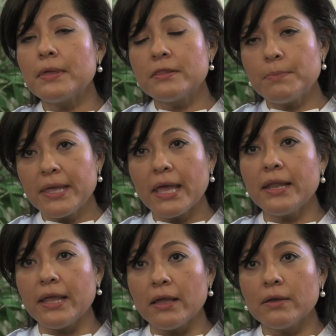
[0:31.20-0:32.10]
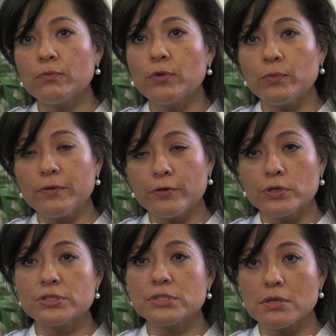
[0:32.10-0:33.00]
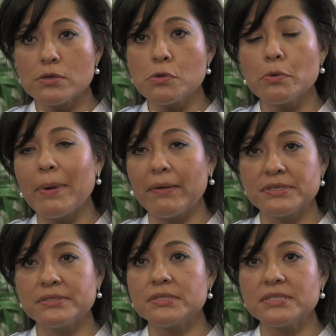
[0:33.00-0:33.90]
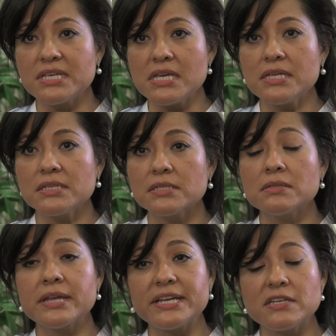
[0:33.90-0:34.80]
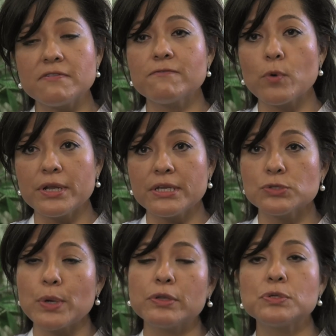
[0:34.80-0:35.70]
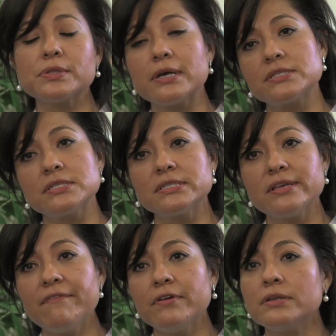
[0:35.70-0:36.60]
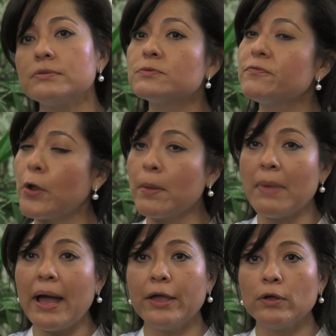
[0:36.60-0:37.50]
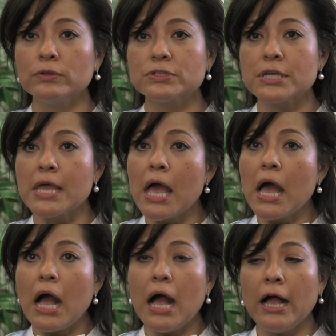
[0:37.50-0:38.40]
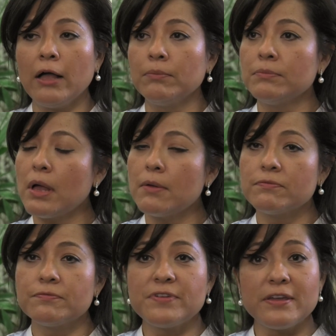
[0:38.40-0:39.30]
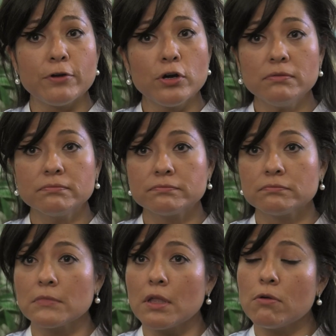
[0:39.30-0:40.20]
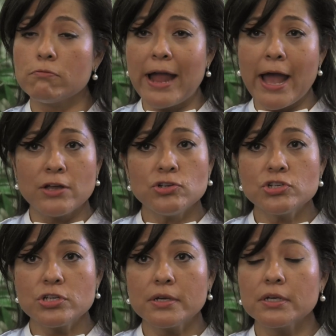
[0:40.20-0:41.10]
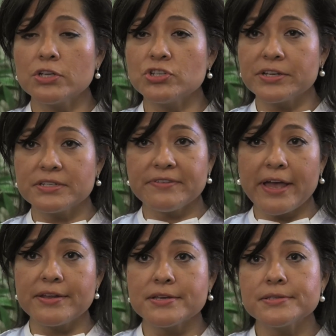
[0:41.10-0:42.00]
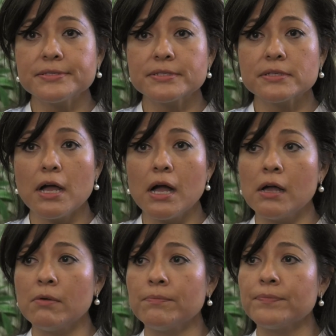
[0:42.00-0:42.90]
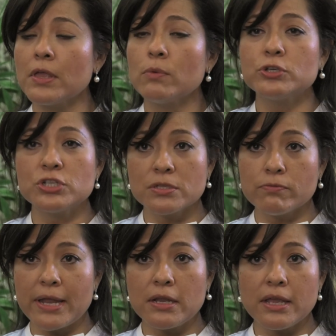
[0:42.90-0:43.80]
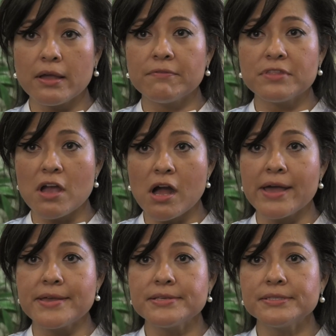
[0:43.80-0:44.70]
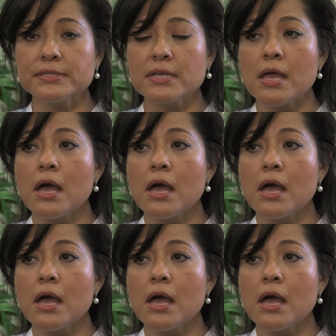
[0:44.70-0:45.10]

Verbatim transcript: In the beginning, when we first knew about this disease in the nineteen forties throughout two thousand seven, it's very mild um, fever, rash, conjunctivitis, um, which is the reddening of the eyes.